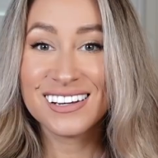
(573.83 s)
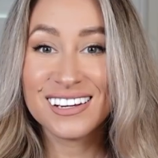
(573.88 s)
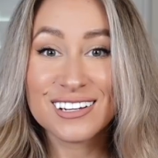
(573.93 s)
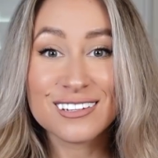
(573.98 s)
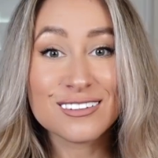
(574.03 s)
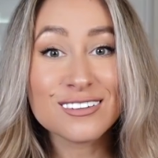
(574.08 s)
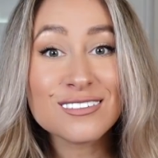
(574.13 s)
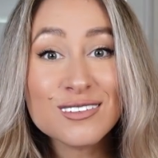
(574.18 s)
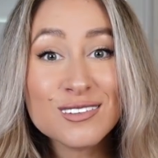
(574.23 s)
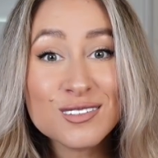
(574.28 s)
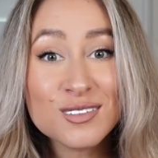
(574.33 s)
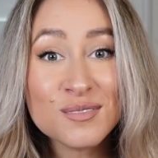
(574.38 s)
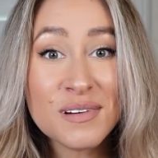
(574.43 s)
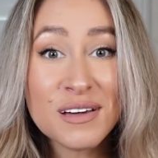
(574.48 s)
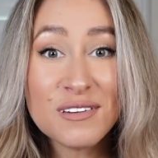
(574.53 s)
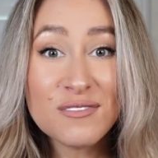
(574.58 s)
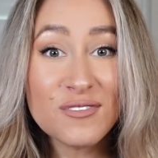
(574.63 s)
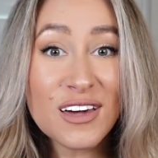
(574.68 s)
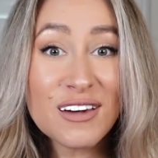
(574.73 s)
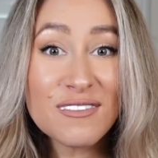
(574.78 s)
So those are
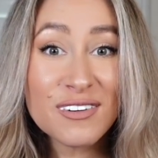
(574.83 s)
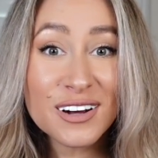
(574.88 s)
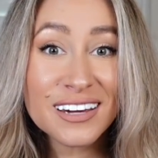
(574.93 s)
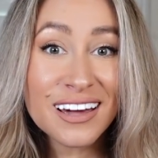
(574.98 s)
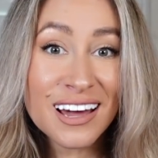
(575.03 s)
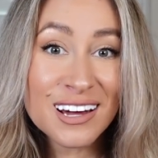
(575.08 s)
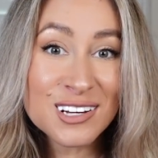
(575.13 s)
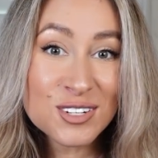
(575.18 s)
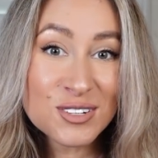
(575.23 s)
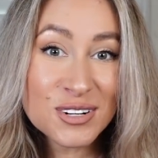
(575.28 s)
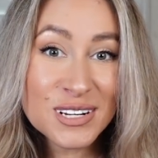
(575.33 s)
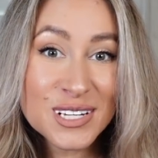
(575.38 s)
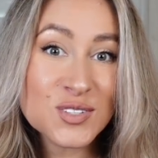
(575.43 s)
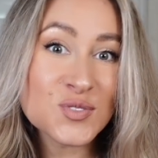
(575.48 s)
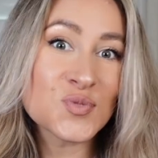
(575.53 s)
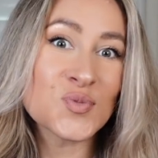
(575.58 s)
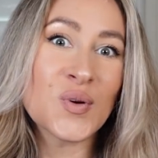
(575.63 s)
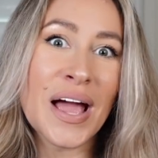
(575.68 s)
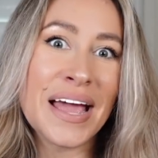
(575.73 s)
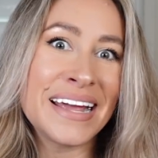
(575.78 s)
my favorite countries
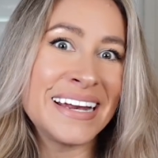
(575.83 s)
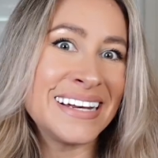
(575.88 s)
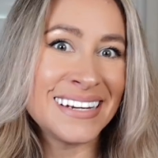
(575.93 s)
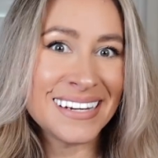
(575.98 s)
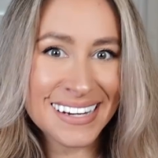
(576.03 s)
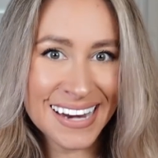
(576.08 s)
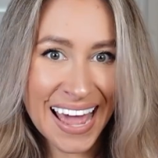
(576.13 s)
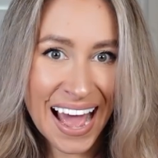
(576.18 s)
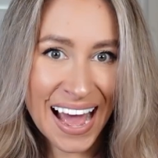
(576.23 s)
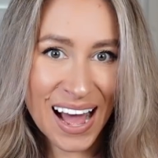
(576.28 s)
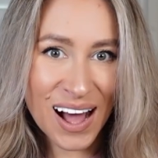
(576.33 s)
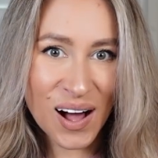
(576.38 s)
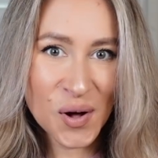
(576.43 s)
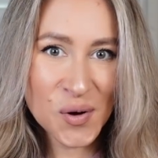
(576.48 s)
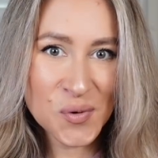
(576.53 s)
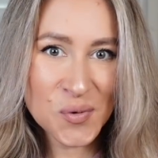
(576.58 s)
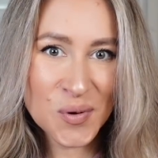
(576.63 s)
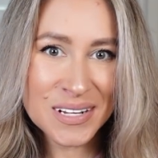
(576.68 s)
right now,